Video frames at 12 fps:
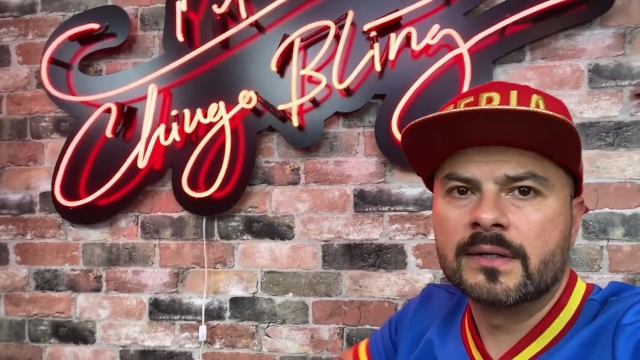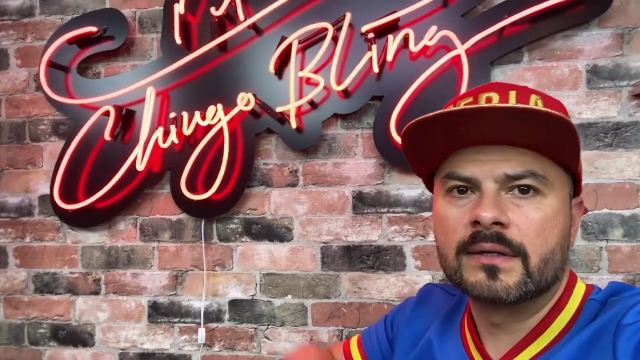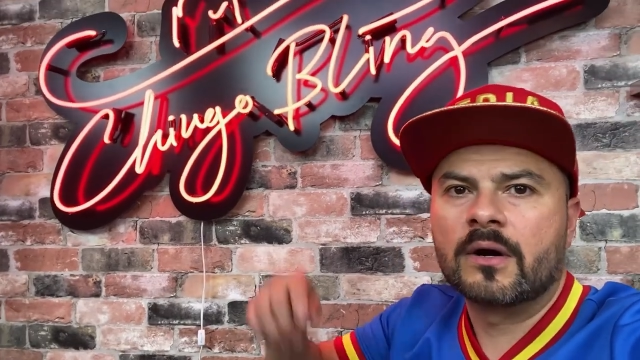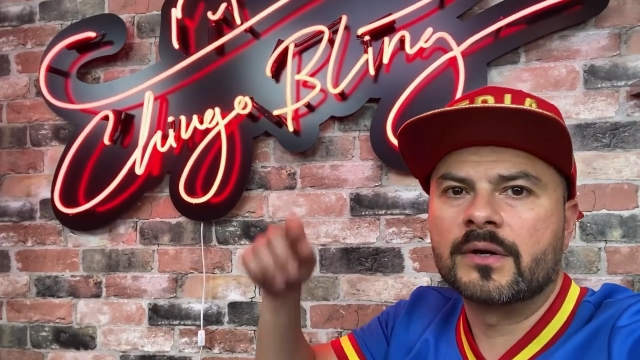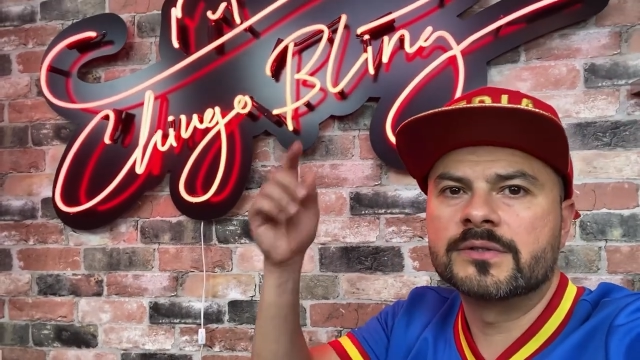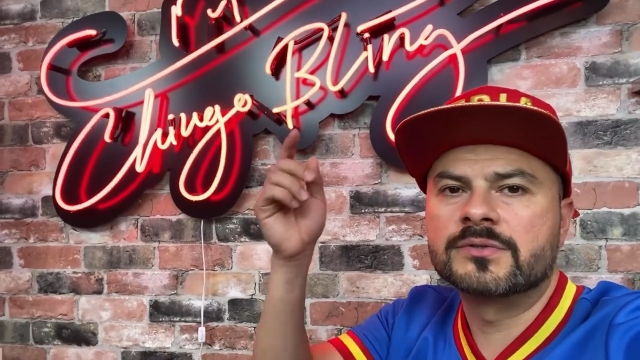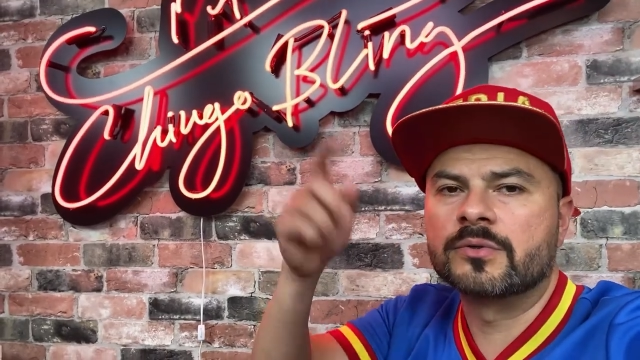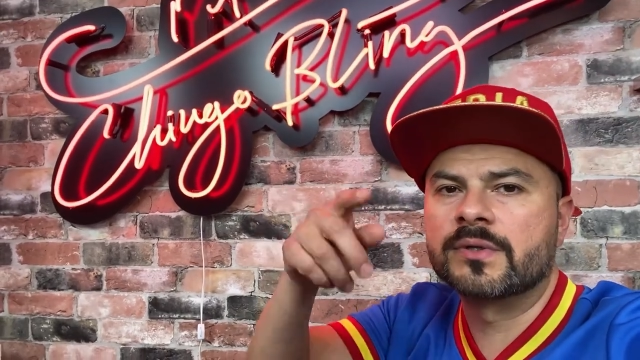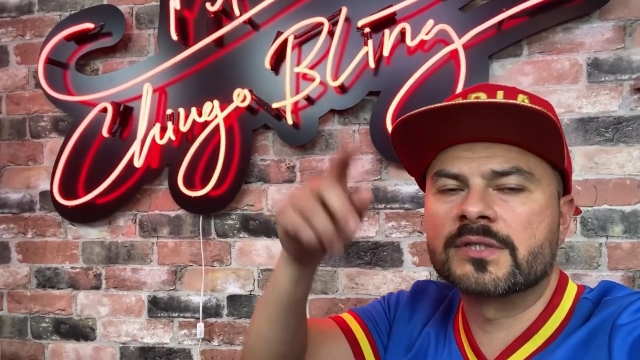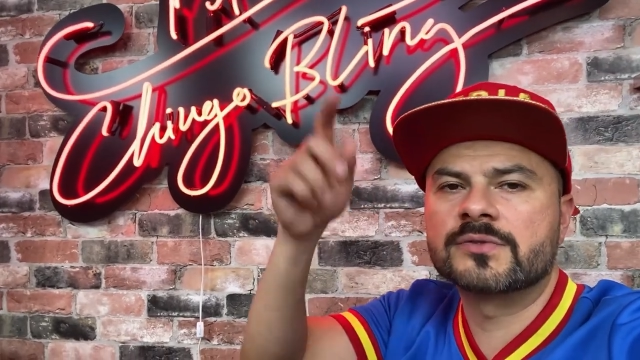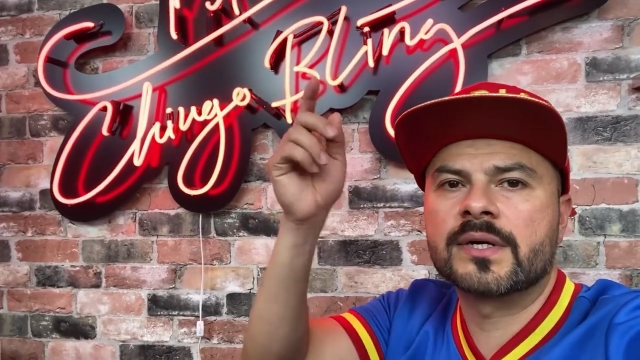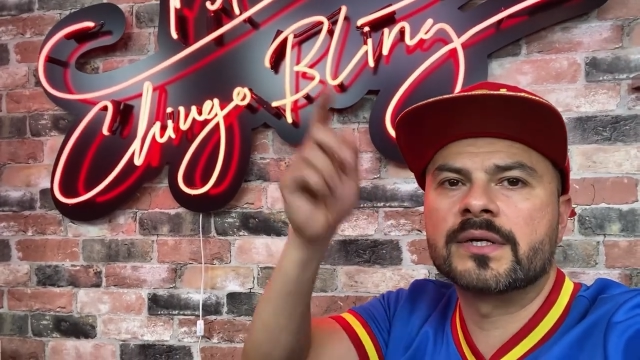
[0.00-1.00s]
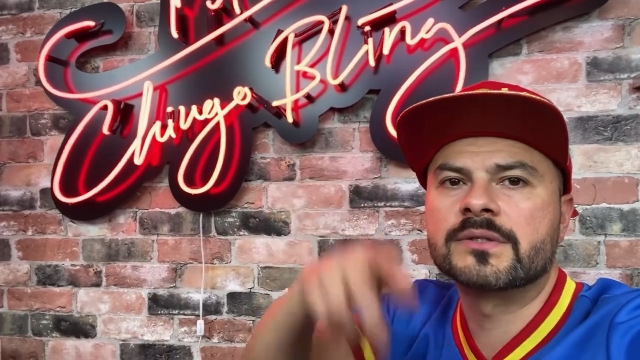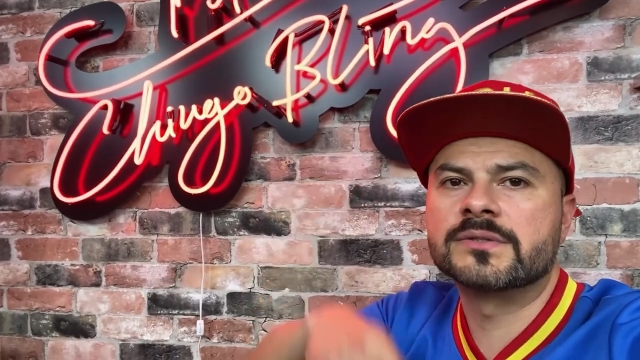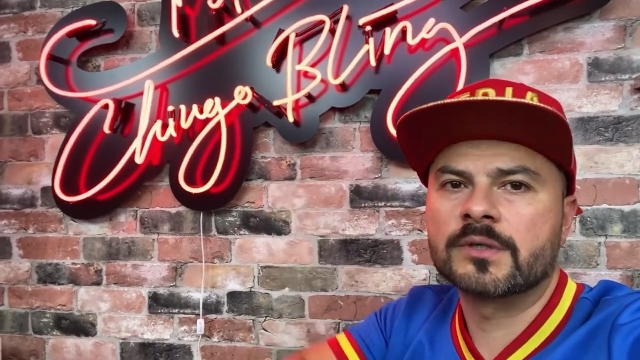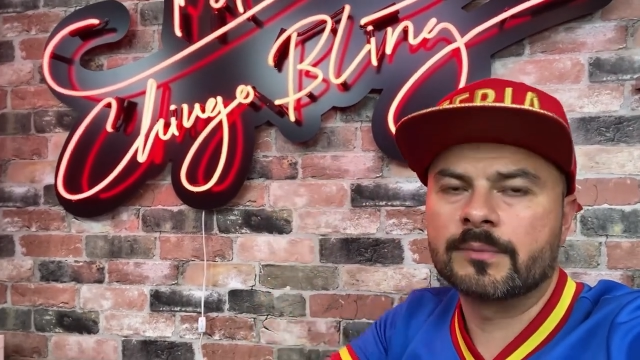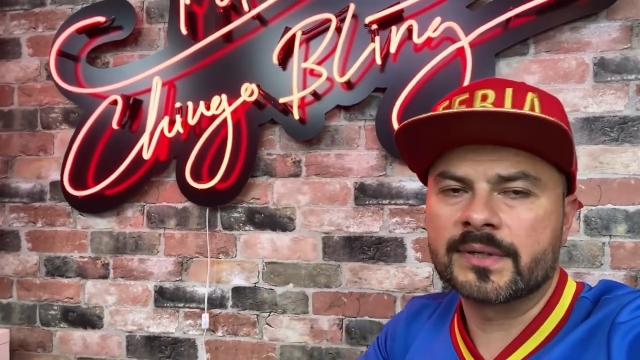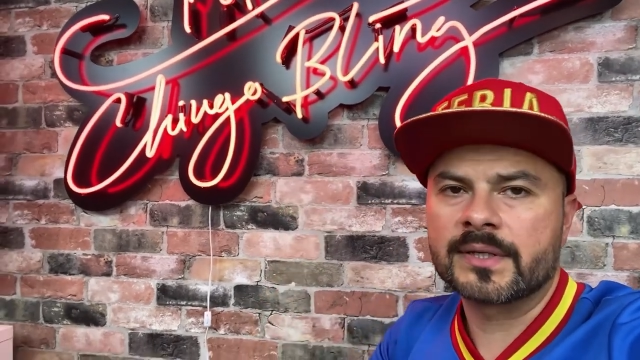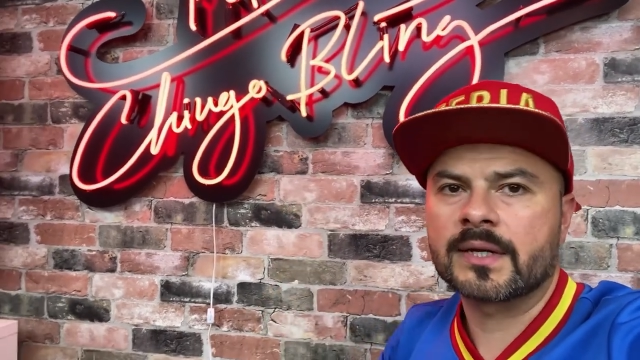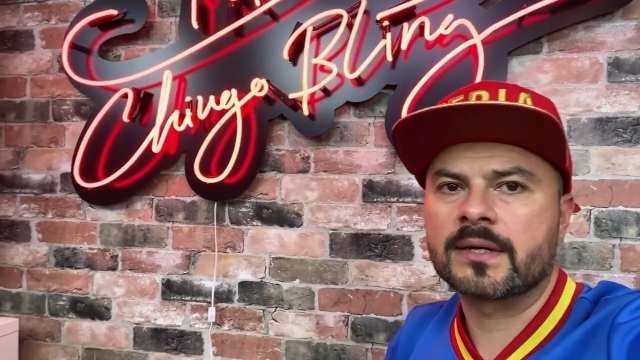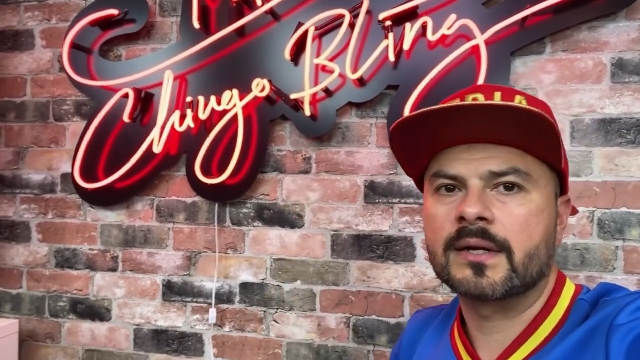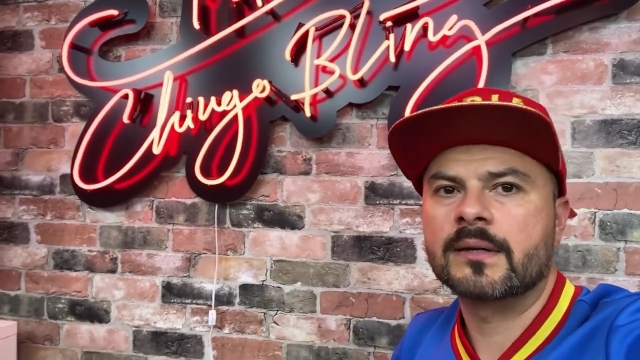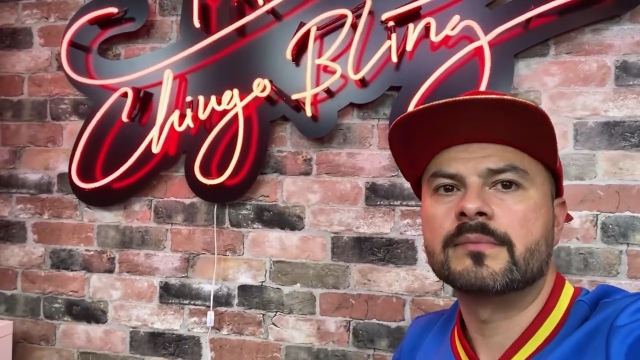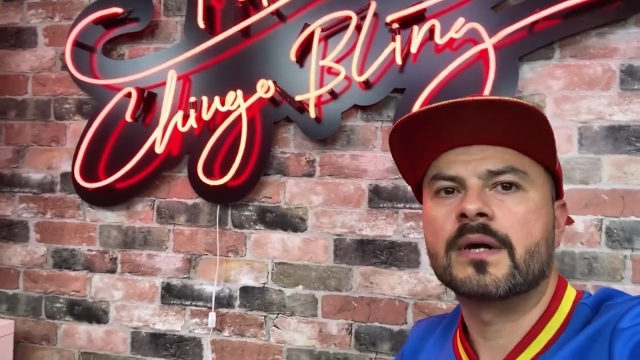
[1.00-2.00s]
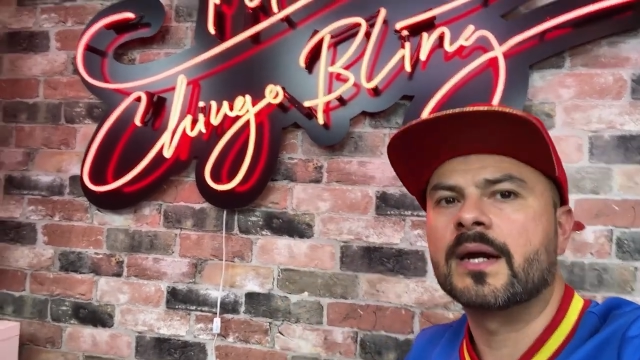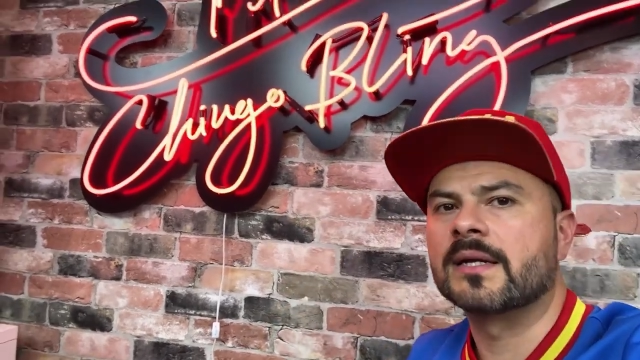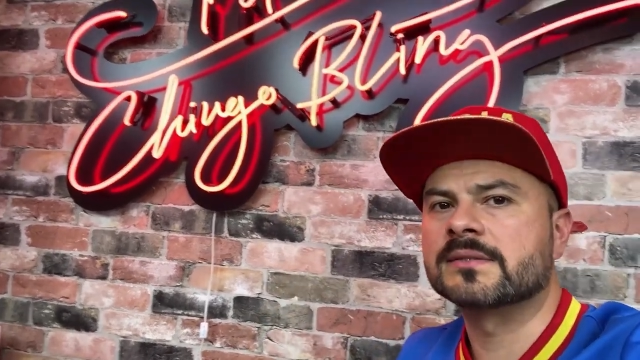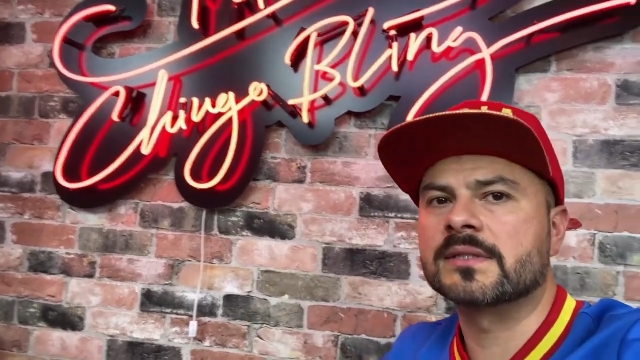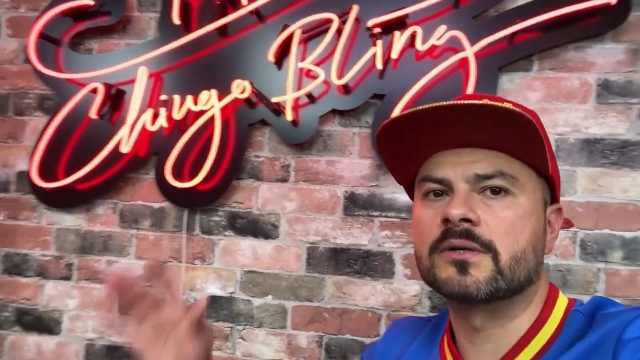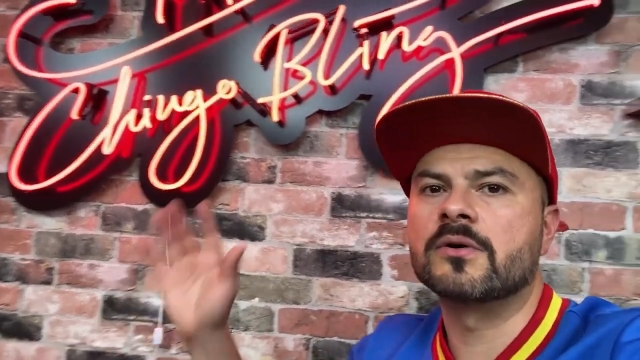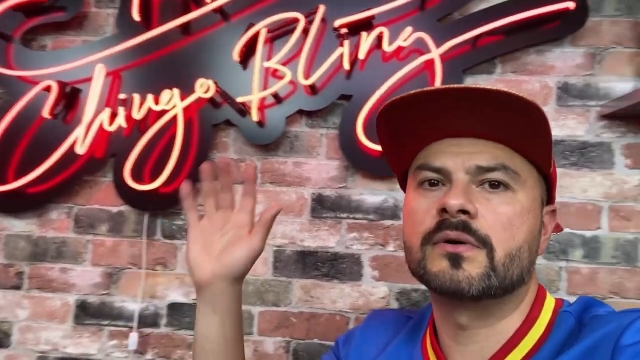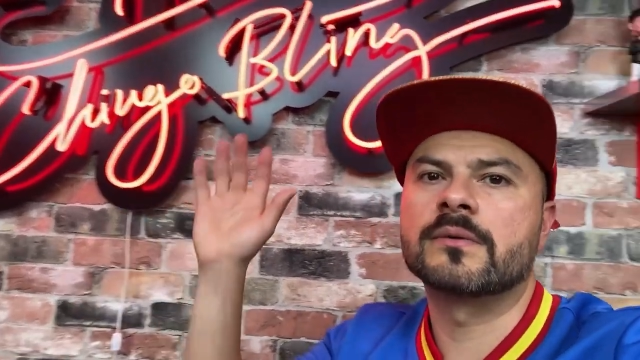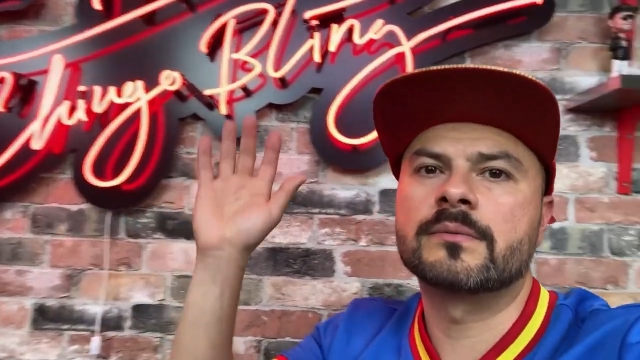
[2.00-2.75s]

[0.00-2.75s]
All your tour dates right here at chingobling.com. All right, let's get going.